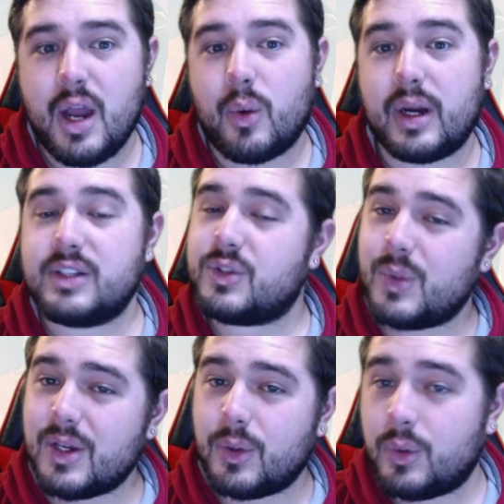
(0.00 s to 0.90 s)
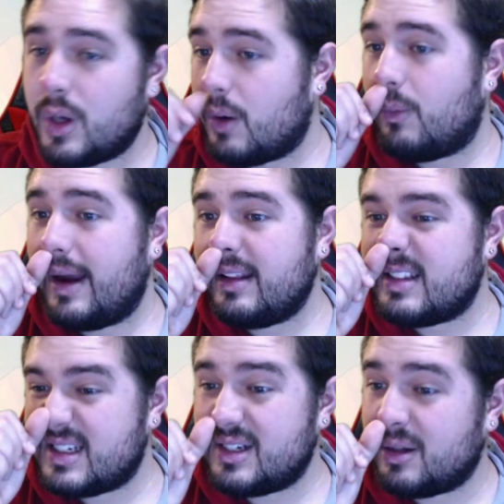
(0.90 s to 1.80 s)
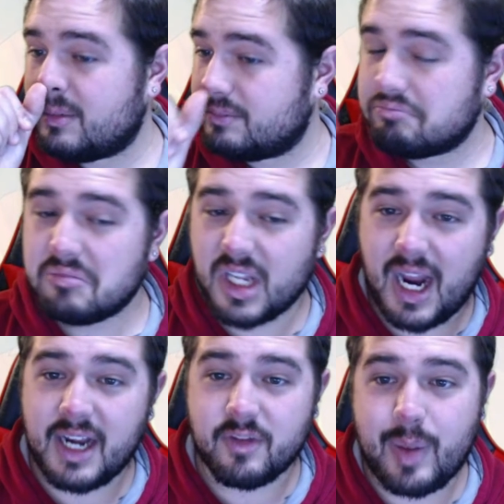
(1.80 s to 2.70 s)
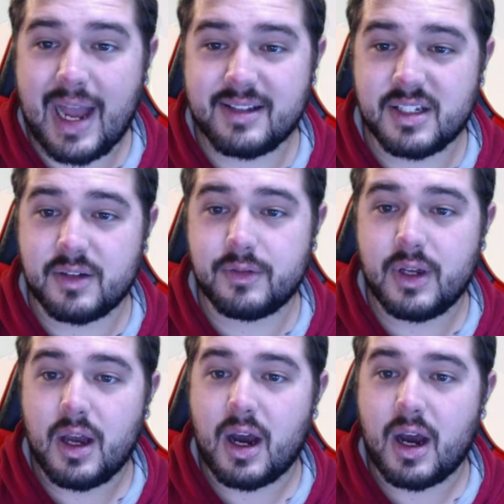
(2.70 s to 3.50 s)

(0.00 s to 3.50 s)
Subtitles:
Whereas Suicune, while it's still kind of passive,